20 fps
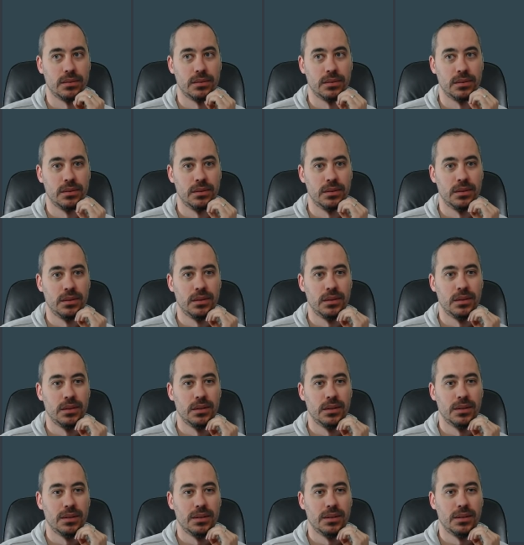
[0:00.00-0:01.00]

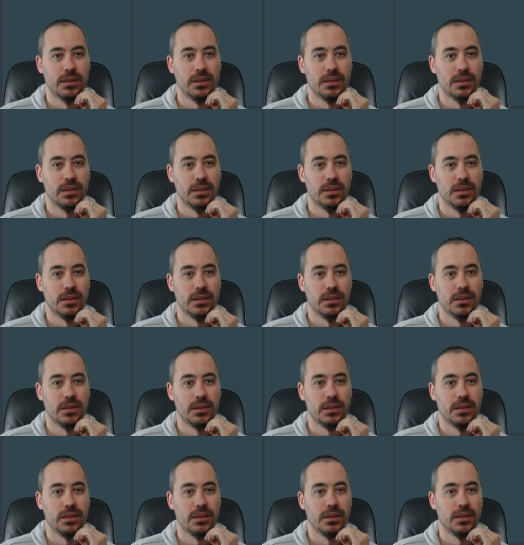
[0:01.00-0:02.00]

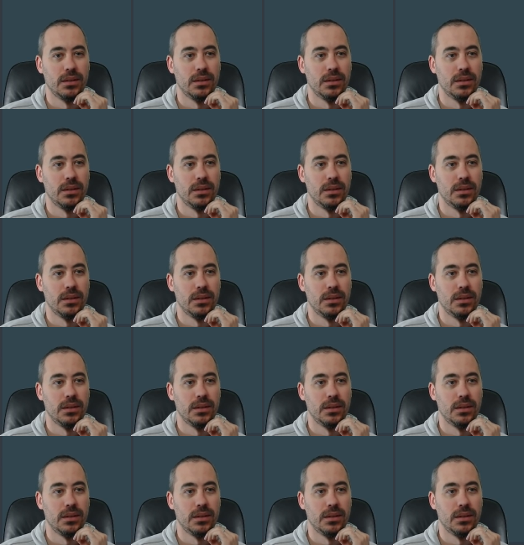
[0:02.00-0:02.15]
Nothing is said.